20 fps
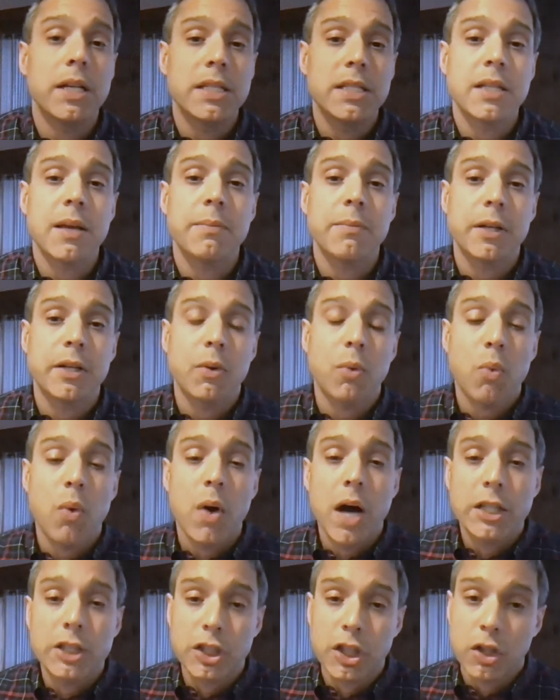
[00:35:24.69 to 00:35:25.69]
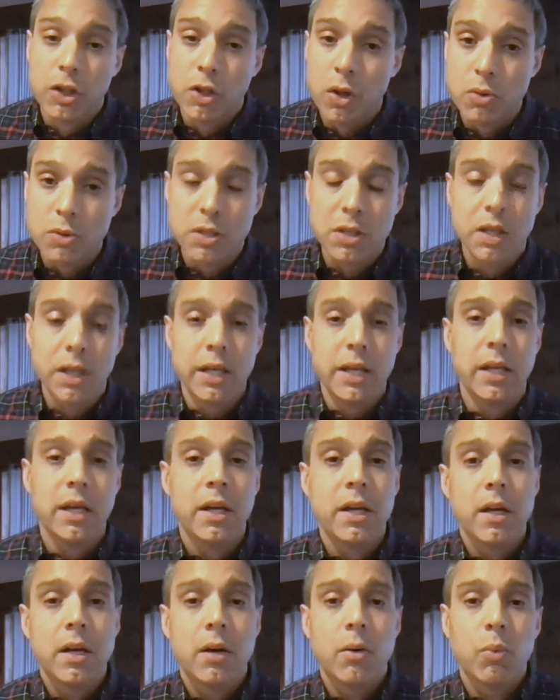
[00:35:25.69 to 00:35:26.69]
It's something to watch closely.
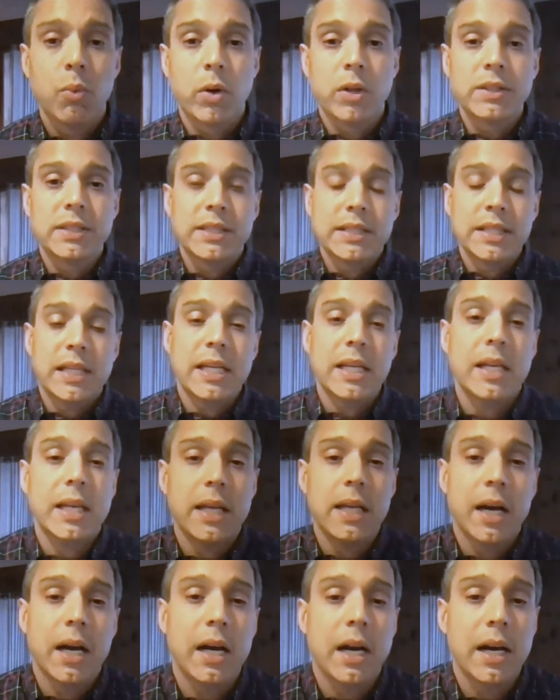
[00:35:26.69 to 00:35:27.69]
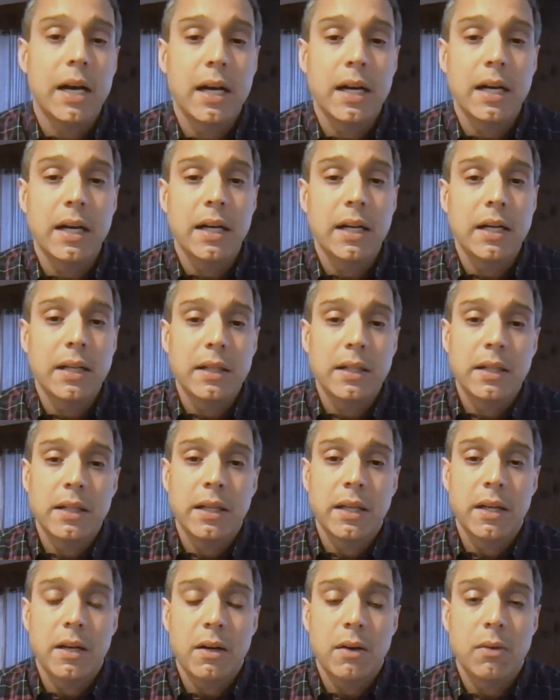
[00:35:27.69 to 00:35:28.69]
We'll see,
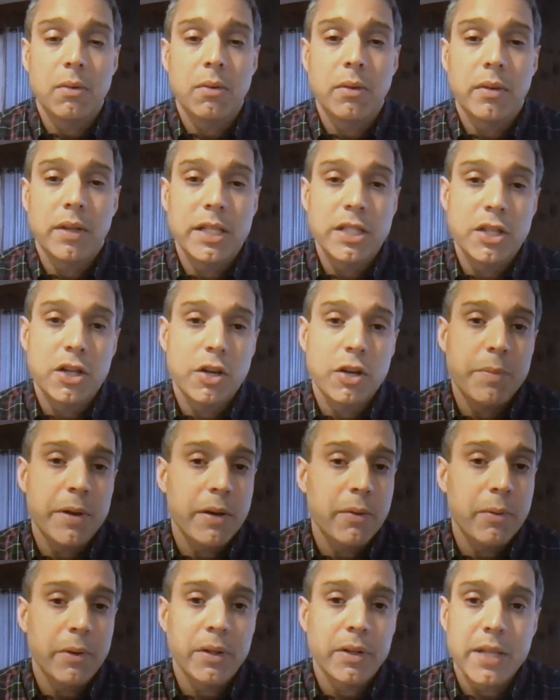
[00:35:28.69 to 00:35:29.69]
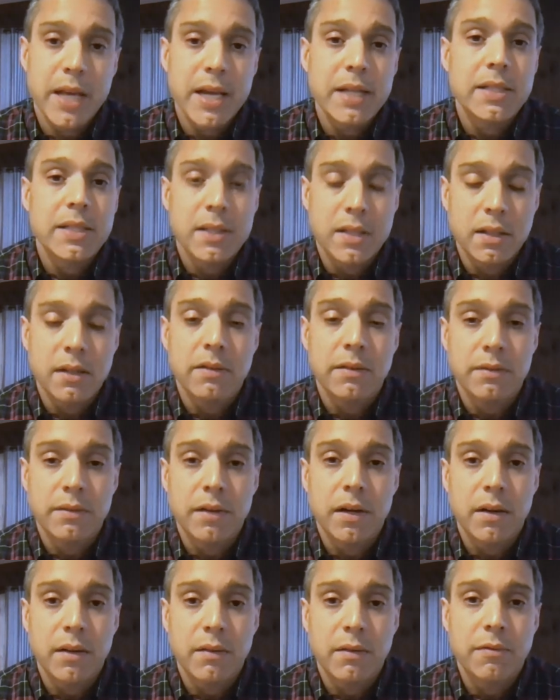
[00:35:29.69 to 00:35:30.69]
this could be a real test
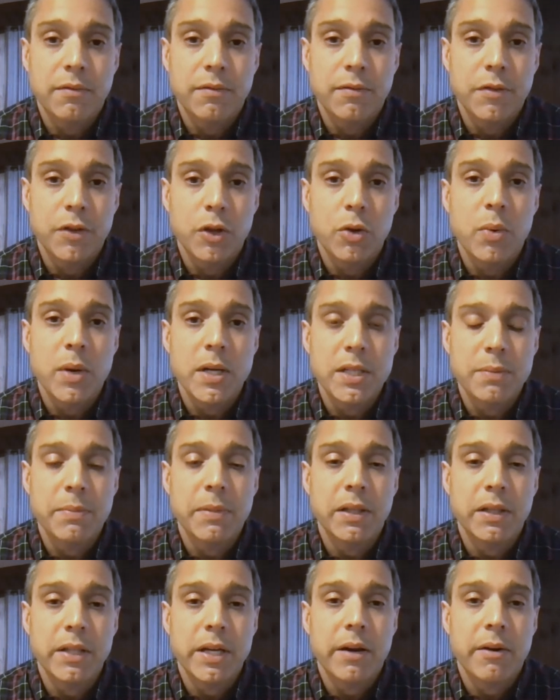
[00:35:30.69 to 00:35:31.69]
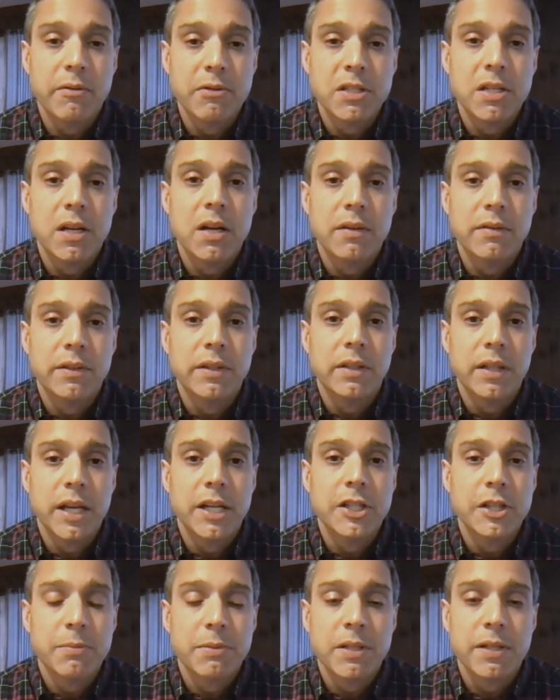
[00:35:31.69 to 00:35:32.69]
of U.S. military resolve in
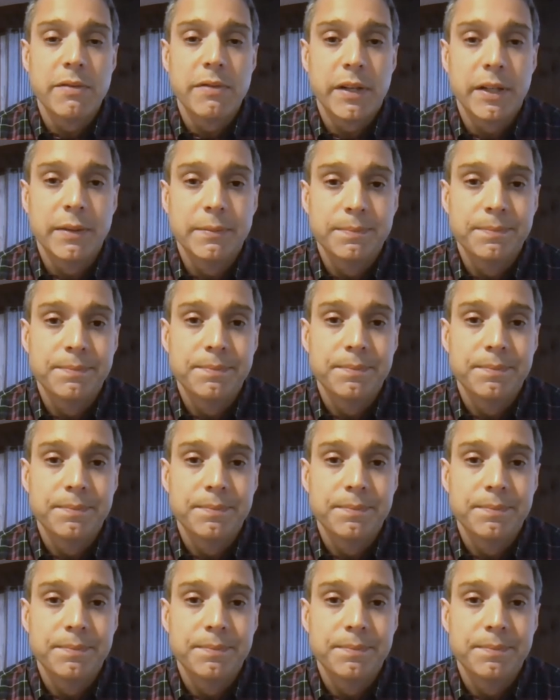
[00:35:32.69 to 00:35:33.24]
the Asia Pacific.